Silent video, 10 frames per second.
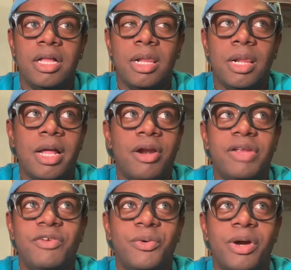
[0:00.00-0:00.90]
I don't
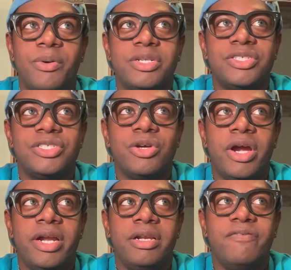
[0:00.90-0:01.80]
even know where I want to
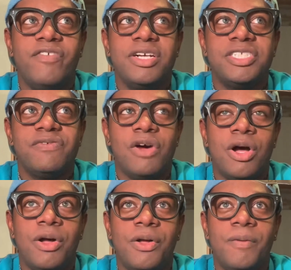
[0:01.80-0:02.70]
start. First of
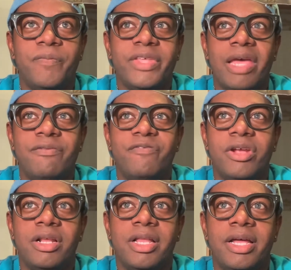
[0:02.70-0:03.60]
all, Kevin
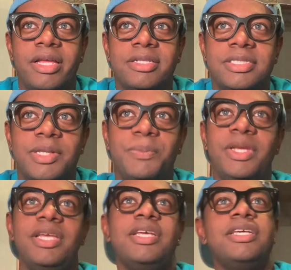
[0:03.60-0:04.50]
Federline to
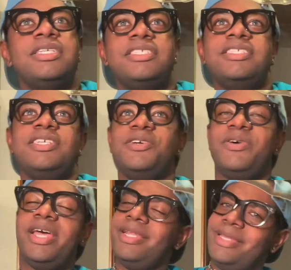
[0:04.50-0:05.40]
me is still
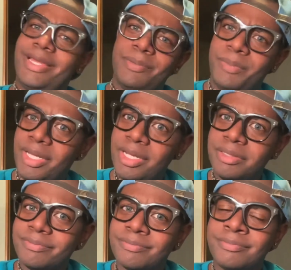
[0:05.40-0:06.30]
a deadbeat.